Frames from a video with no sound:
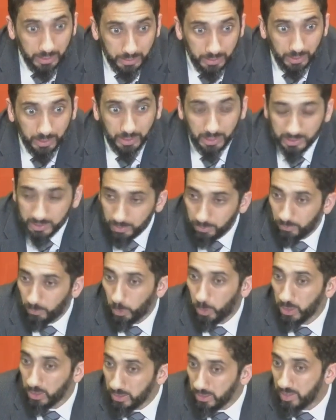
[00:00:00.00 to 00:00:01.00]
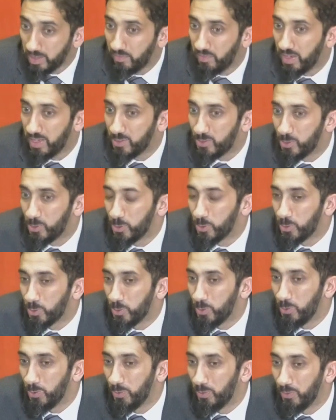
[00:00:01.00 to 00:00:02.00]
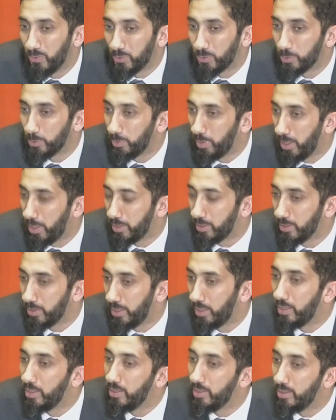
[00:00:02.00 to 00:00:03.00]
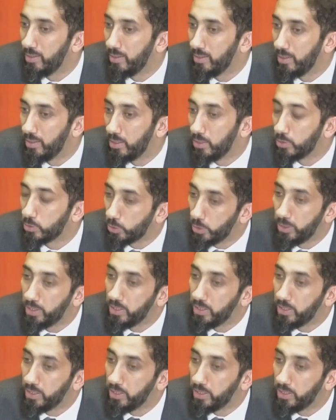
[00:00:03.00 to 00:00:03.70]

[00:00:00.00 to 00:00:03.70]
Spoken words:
They'll get some worldly advantages too. SubhanAllah. So